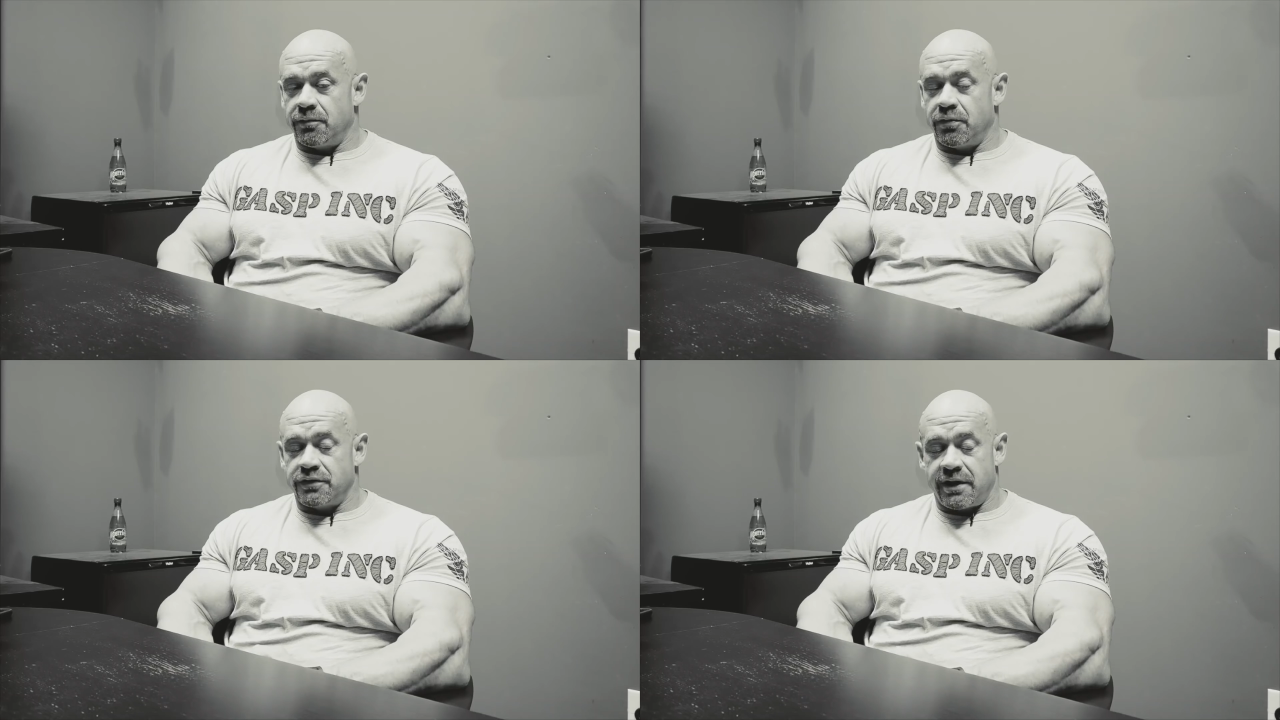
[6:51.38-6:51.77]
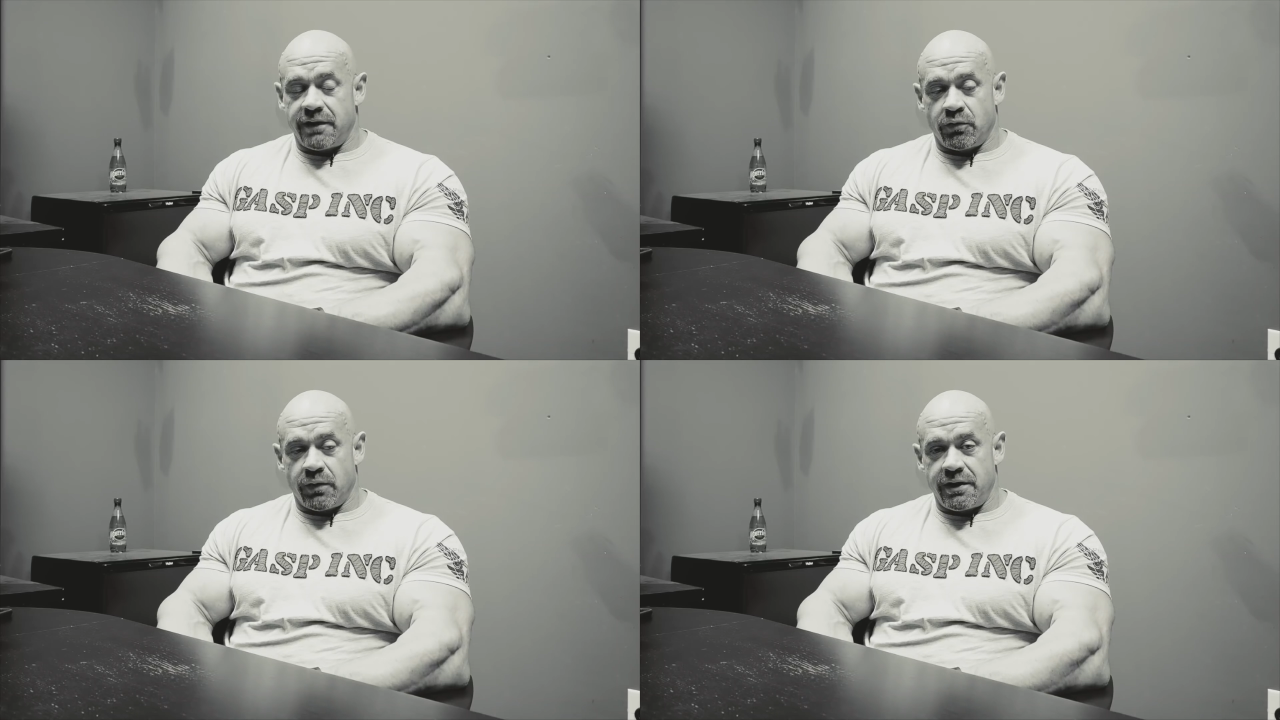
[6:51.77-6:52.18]
you're pushing
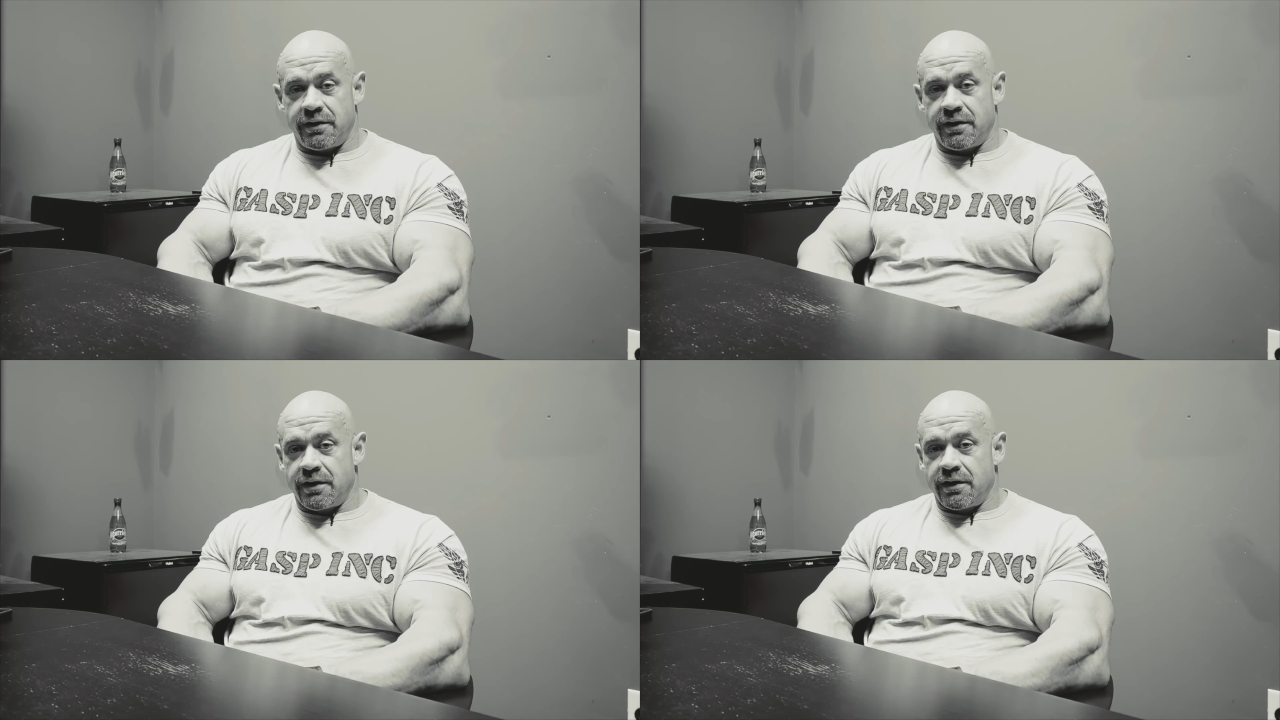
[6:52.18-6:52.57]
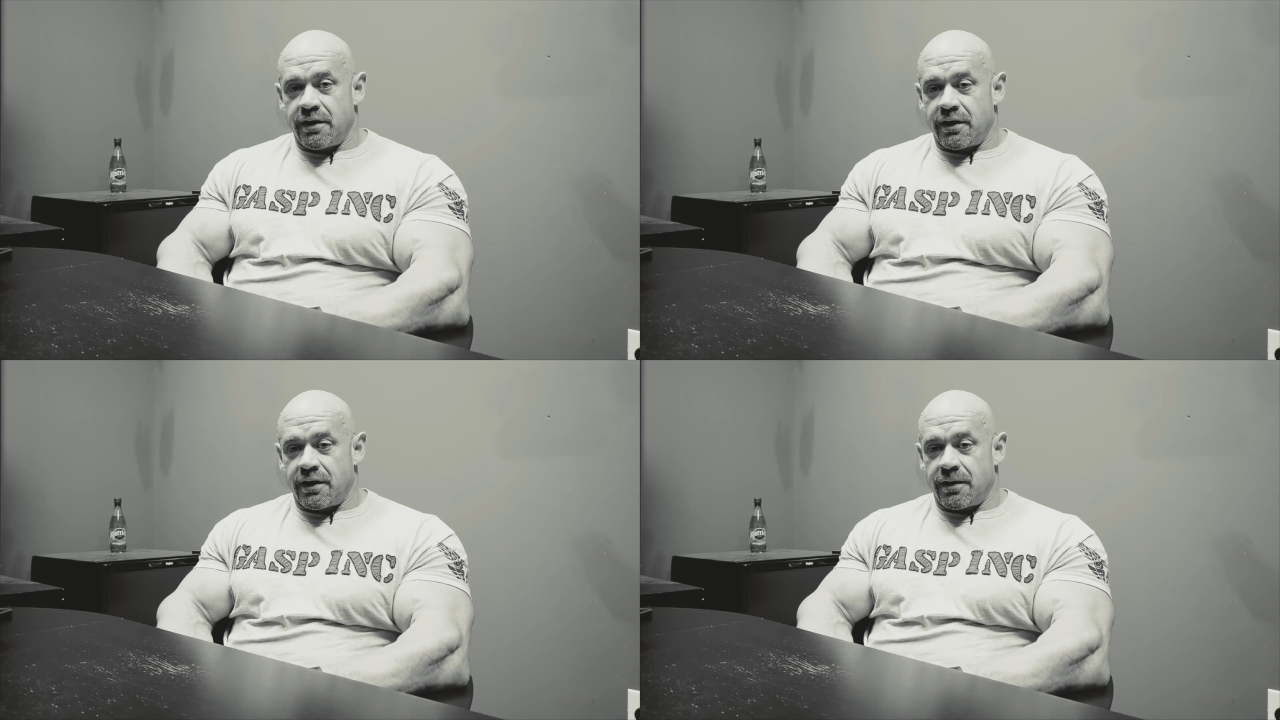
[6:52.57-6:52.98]
heavy weight.
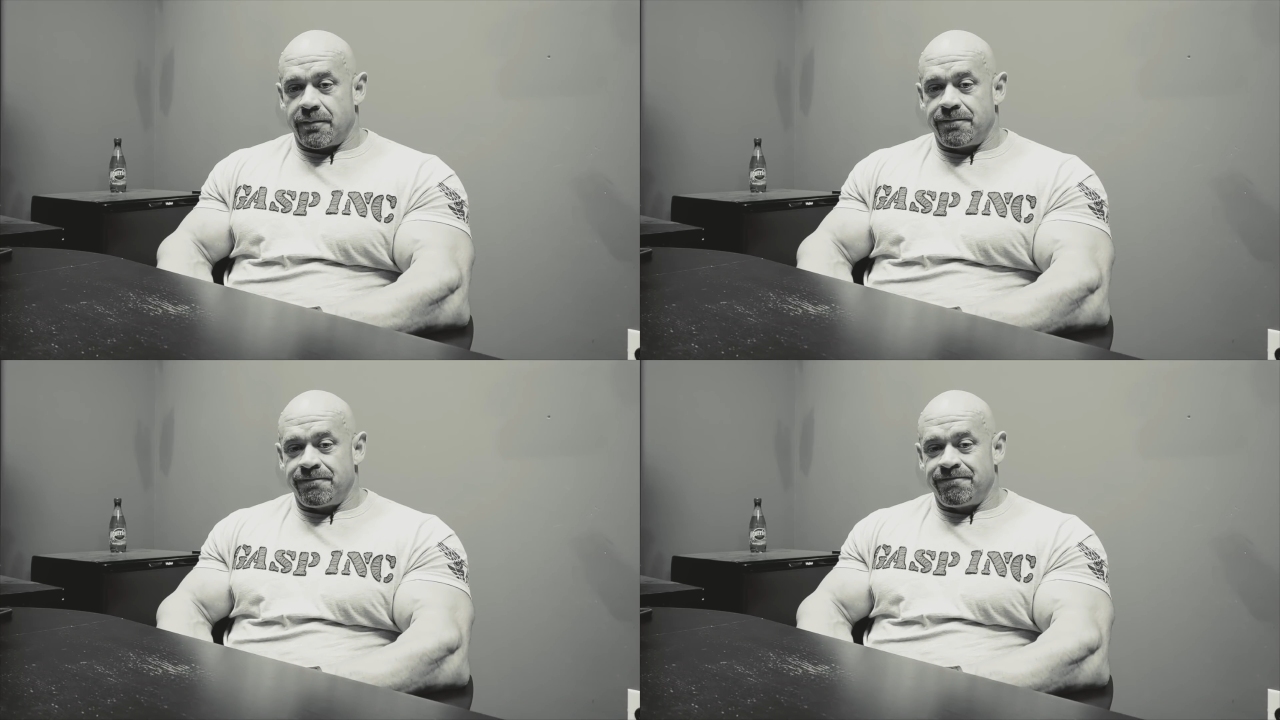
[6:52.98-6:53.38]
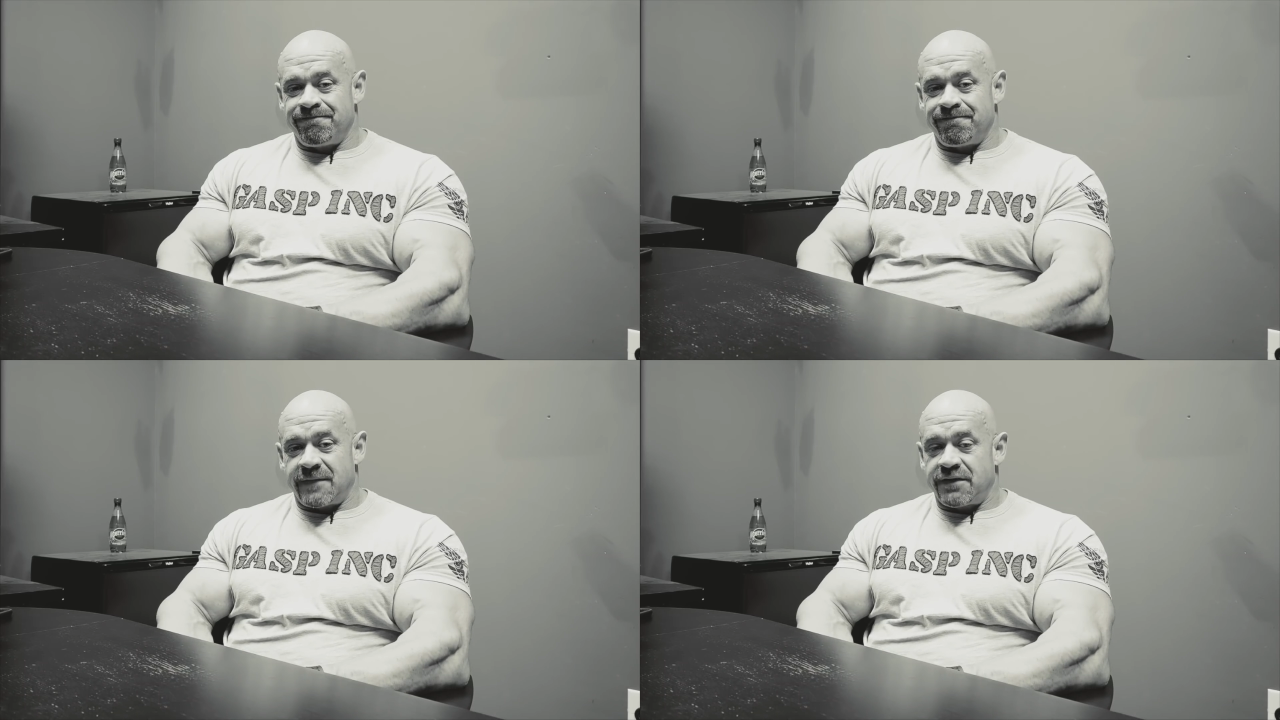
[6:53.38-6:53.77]

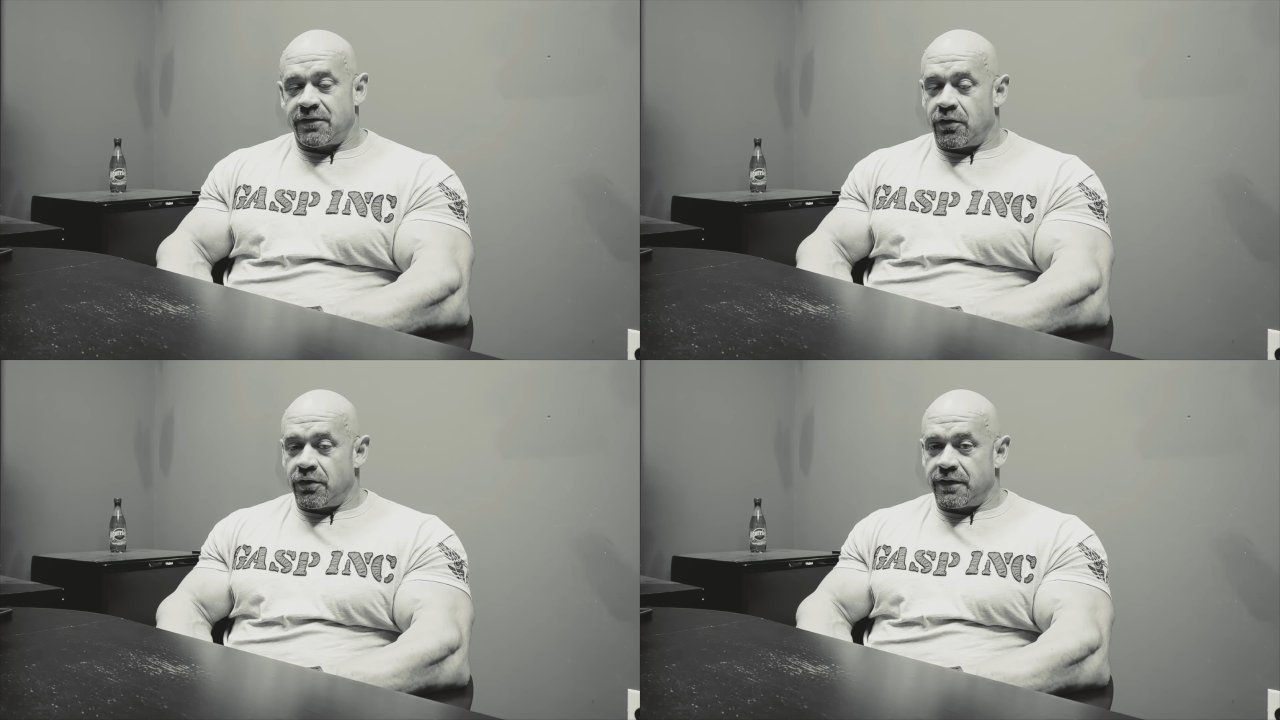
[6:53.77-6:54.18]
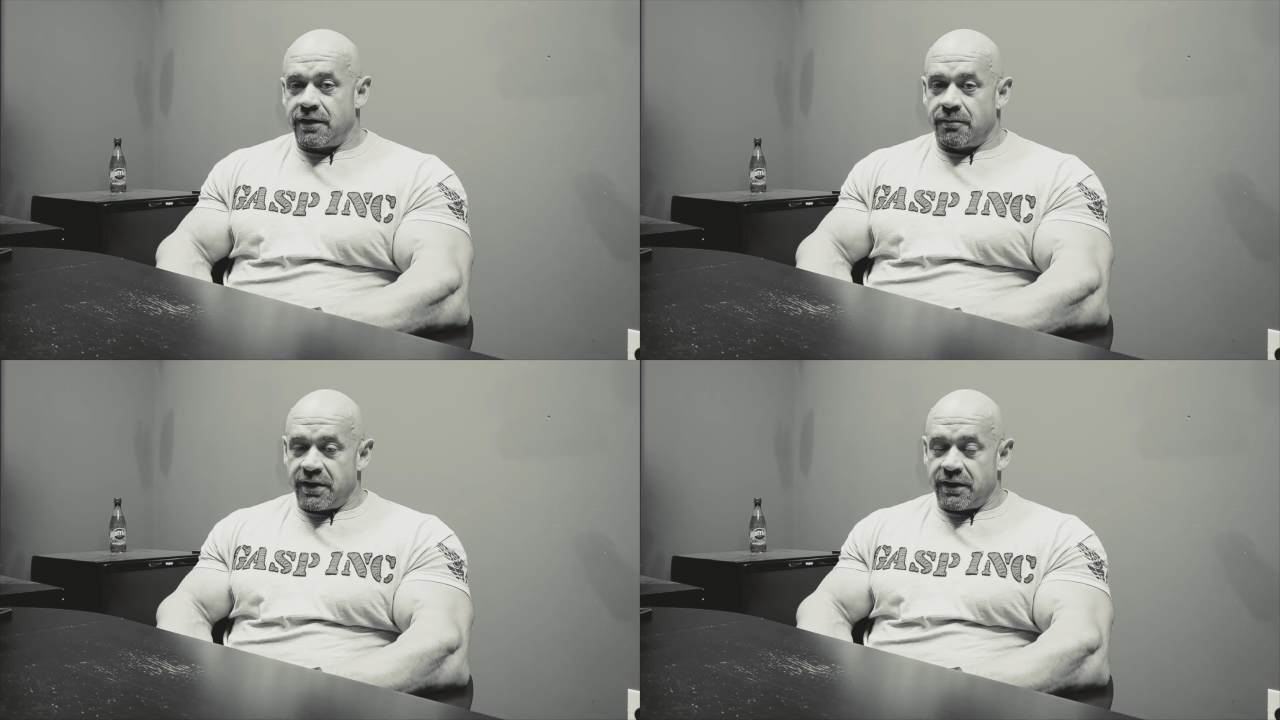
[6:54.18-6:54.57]
That's a hard
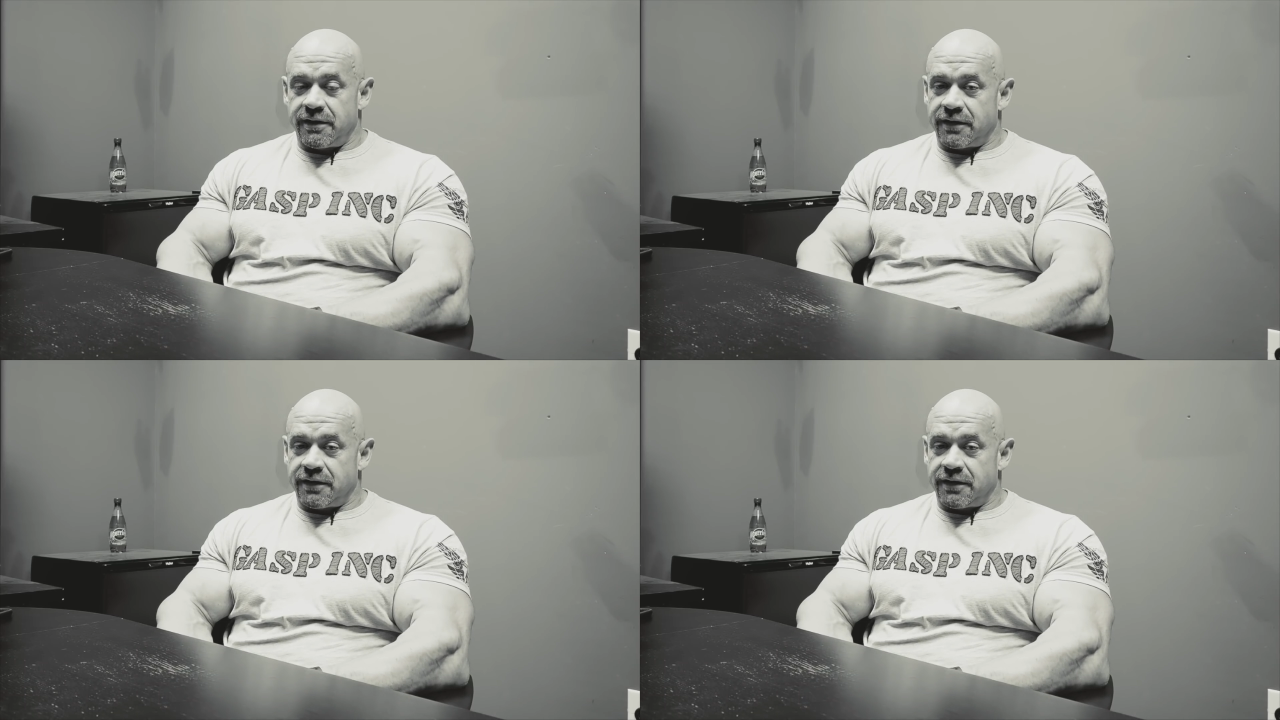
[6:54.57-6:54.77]
thing mentally,